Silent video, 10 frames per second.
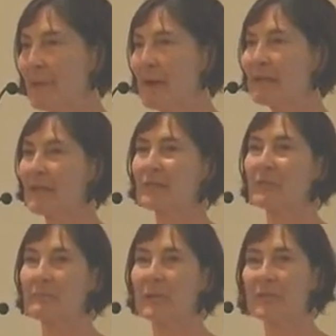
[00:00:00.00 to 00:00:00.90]

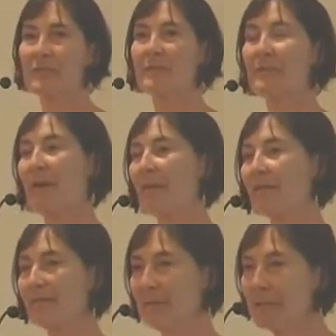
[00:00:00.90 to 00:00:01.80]
biological measures
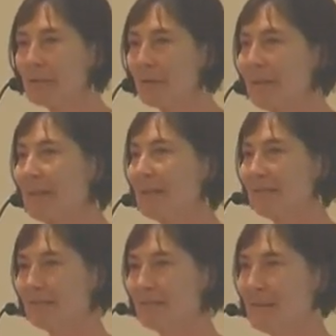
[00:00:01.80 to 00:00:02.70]
are
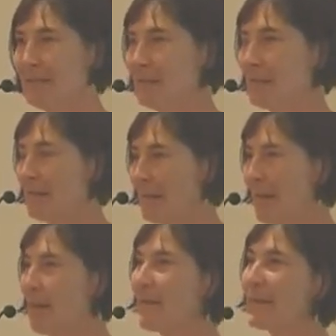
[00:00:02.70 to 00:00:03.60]
integrating
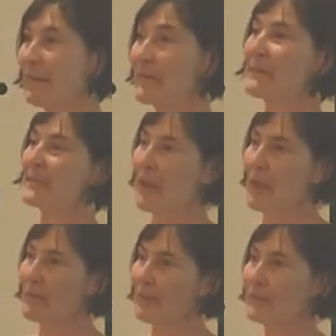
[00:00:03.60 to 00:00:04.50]
health in
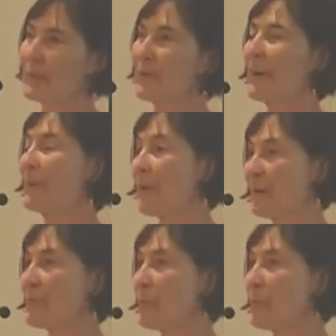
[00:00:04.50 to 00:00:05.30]
themselves, so we might want to